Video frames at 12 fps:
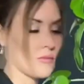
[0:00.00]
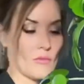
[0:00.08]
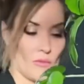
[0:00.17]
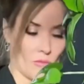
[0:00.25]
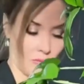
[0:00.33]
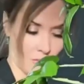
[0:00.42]
All
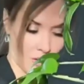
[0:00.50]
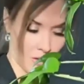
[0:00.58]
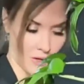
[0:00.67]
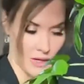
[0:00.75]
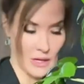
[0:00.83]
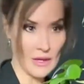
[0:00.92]

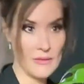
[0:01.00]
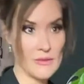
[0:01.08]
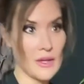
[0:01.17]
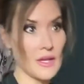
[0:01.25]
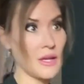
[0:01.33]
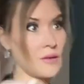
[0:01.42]
right, and
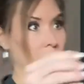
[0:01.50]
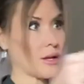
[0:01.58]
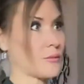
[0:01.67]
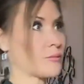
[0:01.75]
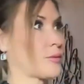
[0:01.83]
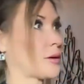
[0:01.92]
then what
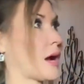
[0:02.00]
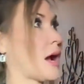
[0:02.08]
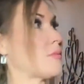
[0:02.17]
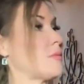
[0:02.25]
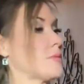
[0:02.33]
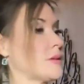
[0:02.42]
I
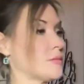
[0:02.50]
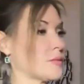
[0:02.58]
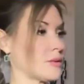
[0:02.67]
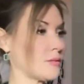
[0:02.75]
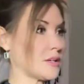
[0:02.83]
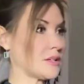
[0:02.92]
probably would
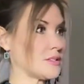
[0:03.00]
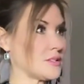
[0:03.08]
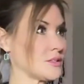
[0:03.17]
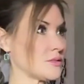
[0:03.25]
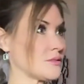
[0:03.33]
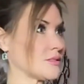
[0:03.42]
want to
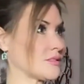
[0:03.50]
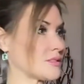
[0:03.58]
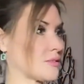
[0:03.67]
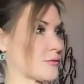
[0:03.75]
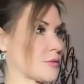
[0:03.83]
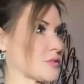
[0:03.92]
do, this is the
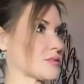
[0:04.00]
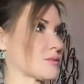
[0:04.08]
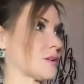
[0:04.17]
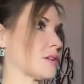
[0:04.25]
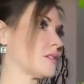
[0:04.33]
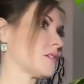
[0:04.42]
first
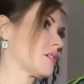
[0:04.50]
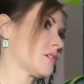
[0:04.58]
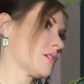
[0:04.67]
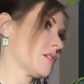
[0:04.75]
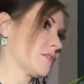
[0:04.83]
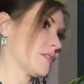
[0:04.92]
one
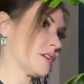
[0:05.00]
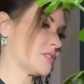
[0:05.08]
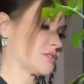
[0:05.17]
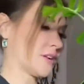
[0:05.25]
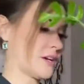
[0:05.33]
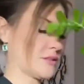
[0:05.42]
that I
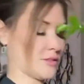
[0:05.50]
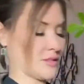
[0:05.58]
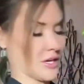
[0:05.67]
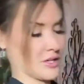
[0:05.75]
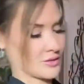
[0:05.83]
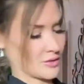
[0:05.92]
tried to
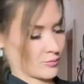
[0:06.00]
attach to the